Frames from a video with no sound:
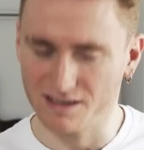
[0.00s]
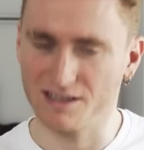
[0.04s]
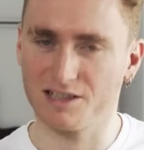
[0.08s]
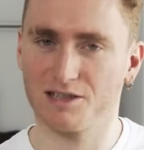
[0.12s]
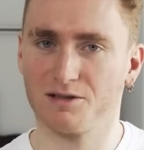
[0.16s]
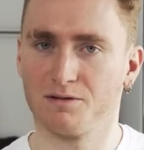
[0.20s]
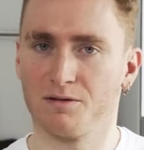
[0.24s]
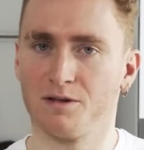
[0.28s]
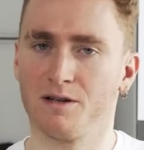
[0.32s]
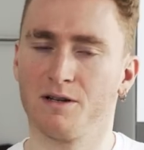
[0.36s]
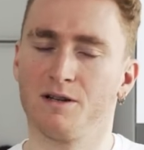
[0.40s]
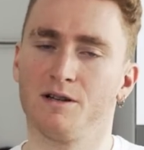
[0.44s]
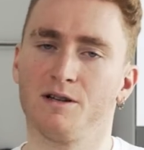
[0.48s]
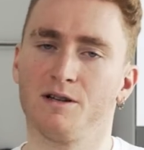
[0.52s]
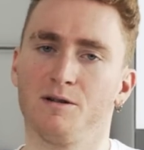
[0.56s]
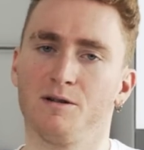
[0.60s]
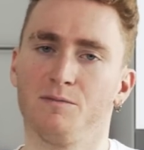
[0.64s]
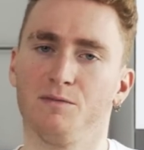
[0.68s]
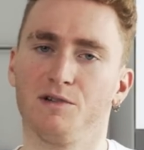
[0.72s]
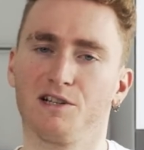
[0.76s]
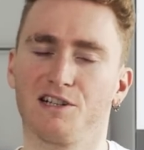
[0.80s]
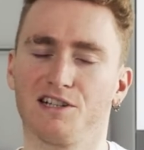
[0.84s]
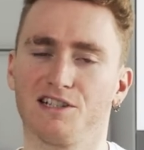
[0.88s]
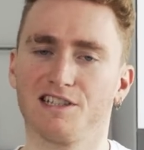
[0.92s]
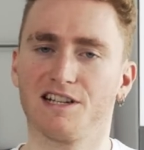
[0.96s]
That's
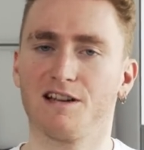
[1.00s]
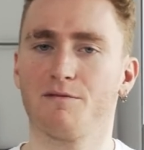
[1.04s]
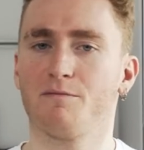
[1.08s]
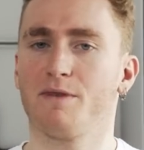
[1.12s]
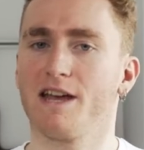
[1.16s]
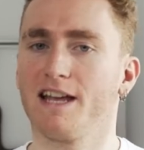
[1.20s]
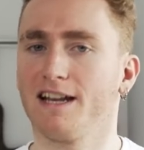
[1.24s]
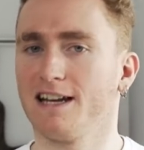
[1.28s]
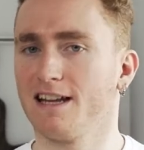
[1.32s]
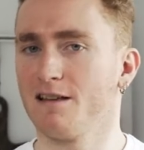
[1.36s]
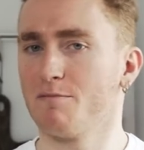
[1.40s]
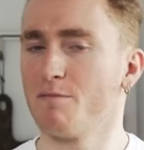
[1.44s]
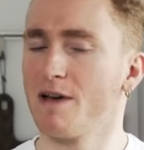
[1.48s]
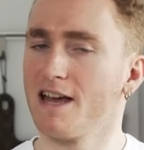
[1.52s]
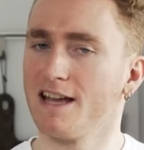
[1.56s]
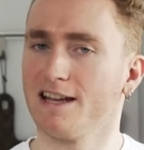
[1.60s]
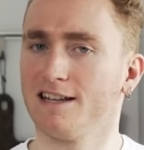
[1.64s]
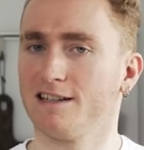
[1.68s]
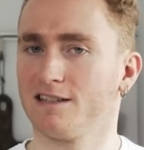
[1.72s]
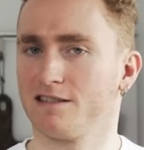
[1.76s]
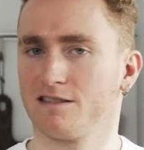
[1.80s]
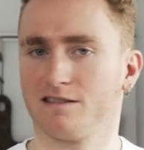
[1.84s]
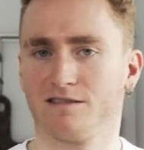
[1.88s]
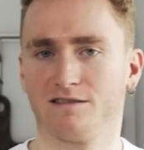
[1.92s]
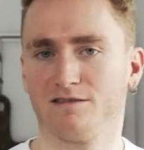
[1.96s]
because they're mainly
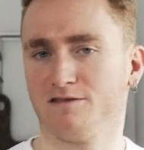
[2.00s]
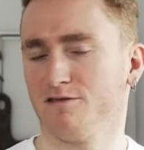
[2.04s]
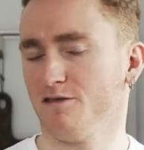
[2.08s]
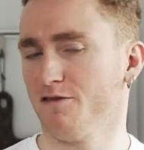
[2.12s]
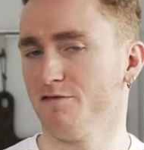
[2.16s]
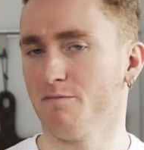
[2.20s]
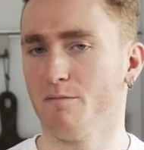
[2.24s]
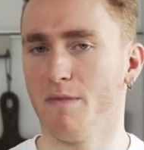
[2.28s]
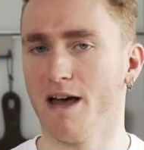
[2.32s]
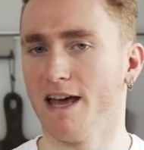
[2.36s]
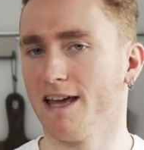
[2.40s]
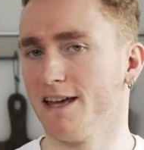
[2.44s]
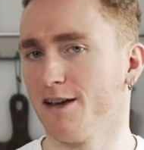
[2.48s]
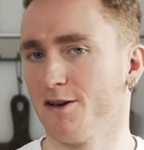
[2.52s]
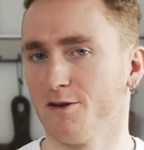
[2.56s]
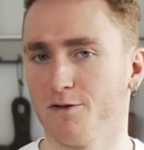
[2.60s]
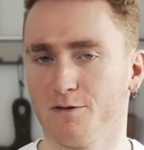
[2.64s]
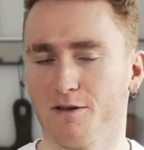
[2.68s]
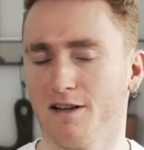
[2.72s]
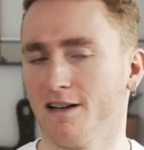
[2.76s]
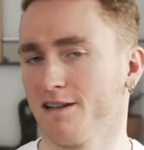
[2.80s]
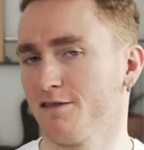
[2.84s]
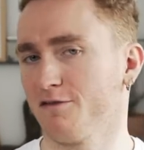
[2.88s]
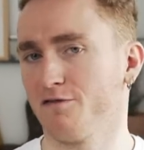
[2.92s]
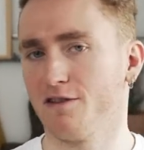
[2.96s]
made of mayo,
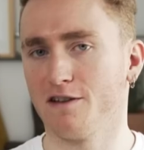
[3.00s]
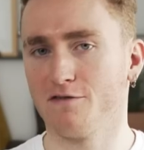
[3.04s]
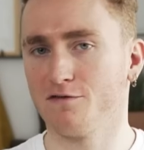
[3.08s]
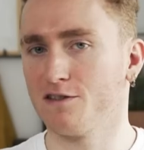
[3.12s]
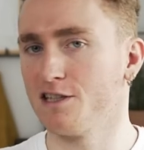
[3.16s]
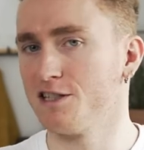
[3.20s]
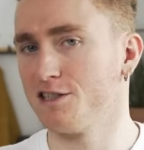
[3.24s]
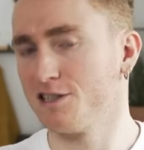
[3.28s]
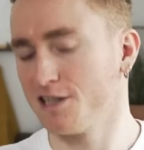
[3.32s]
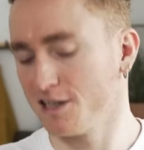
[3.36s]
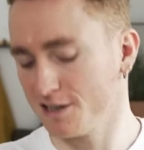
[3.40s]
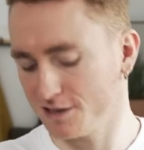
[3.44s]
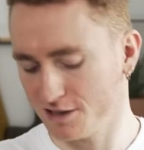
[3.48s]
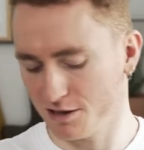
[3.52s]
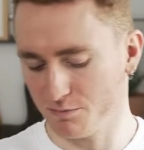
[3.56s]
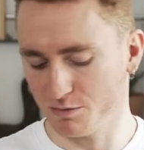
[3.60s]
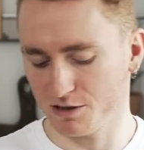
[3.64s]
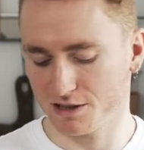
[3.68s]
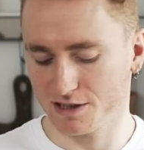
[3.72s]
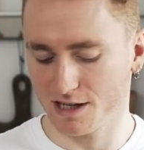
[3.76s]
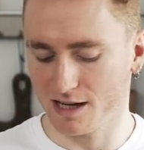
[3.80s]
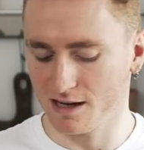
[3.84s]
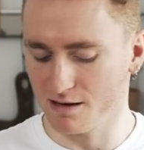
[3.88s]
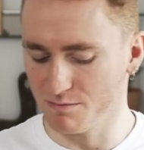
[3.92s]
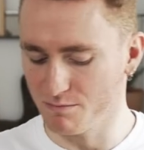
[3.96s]
like
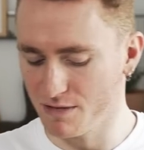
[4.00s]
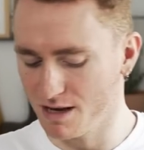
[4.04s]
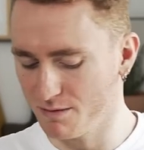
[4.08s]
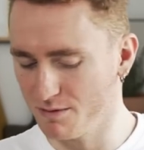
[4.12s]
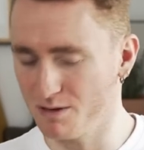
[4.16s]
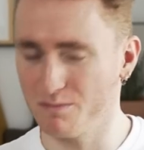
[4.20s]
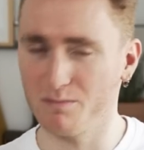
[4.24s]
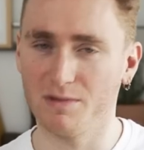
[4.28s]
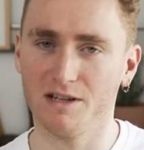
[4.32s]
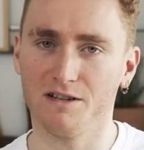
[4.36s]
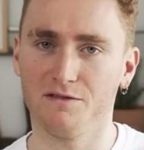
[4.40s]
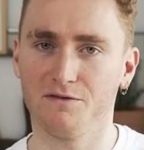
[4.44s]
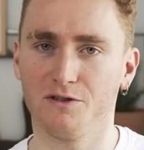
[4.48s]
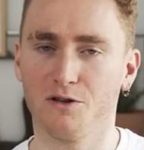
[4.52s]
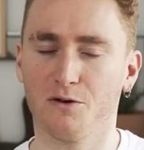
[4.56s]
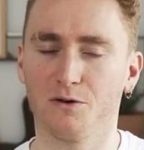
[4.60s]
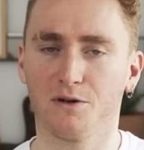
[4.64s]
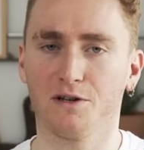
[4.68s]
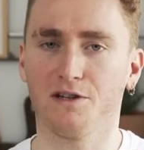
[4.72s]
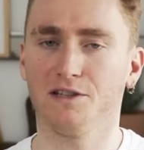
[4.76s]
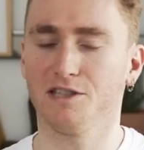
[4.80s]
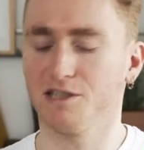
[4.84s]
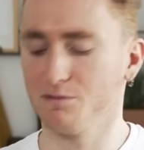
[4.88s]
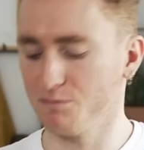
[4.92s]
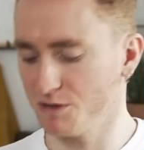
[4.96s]
50–60%, maybe a bit of
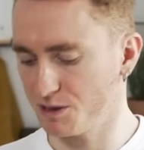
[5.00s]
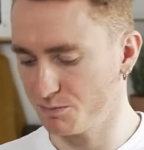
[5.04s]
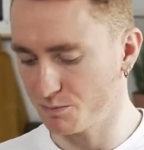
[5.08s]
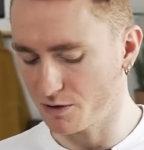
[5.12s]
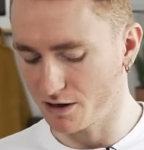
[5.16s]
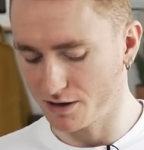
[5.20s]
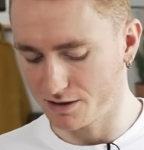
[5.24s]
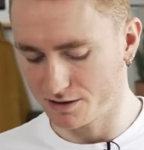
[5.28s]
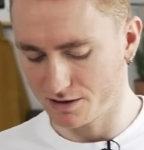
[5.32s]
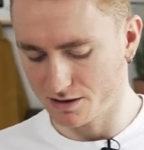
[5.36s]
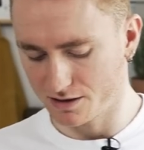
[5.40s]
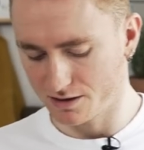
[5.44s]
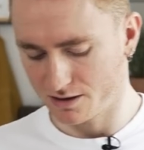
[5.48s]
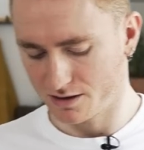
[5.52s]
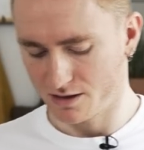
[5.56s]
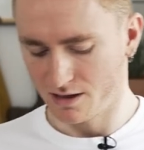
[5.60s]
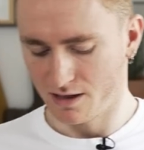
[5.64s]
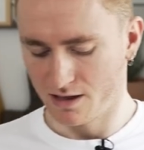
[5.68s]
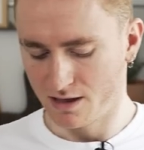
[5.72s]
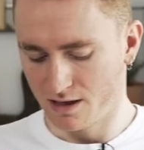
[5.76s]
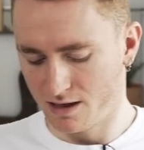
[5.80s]
yogurt and some spices.